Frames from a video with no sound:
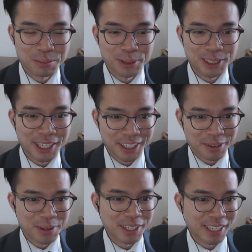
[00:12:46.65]

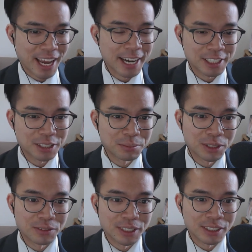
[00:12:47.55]
pretending to be in like action
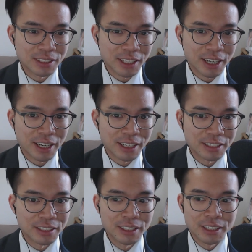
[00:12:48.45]
movies,
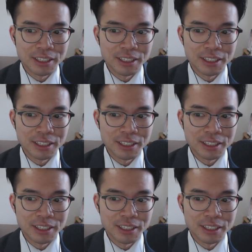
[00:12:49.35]
and